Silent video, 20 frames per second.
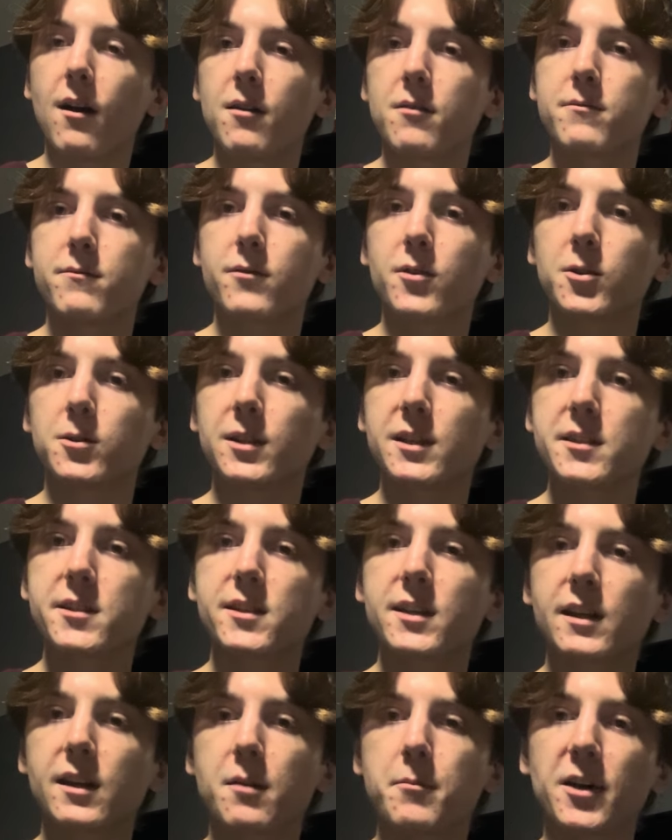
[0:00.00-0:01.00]
for
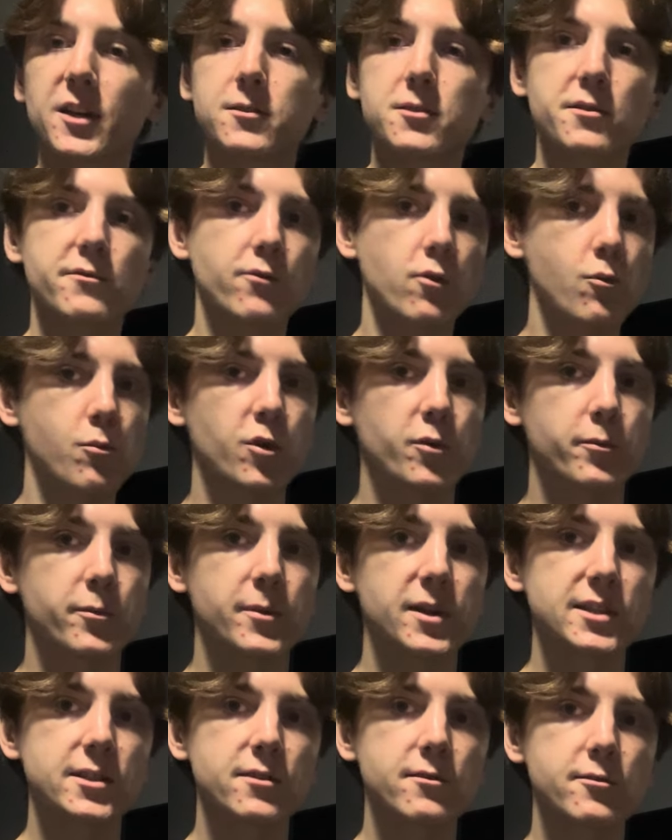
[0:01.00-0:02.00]
listening about this formal
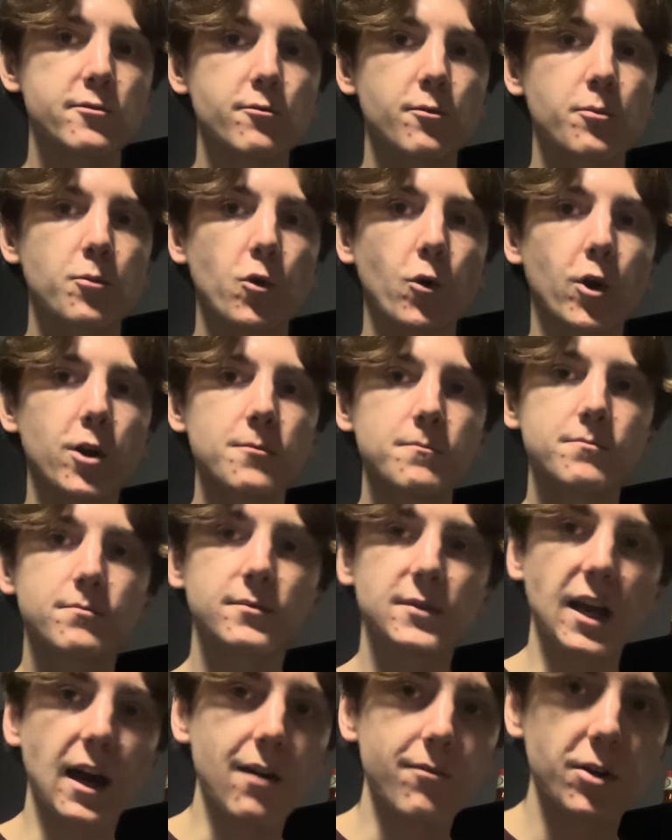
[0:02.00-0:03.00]
business report,
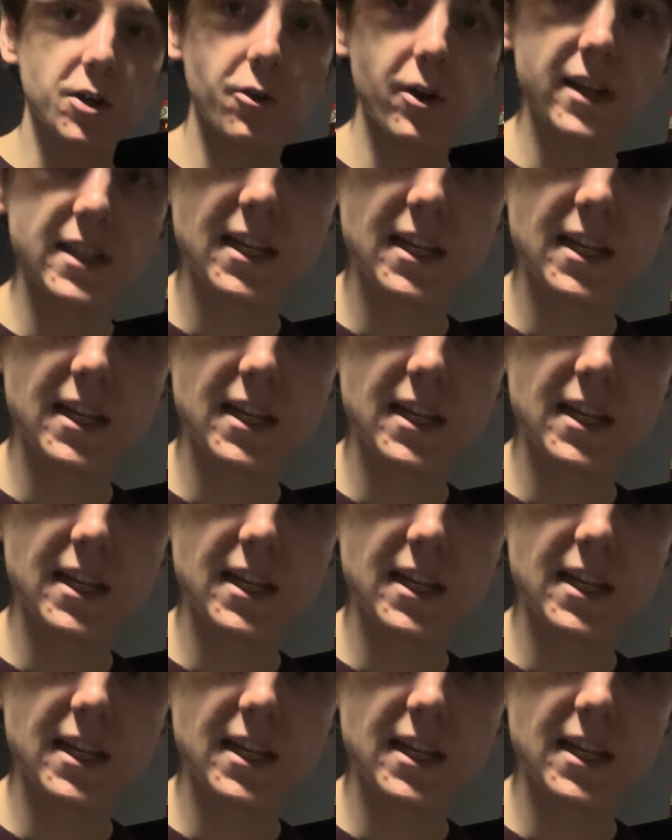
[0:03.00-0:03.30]
and have a great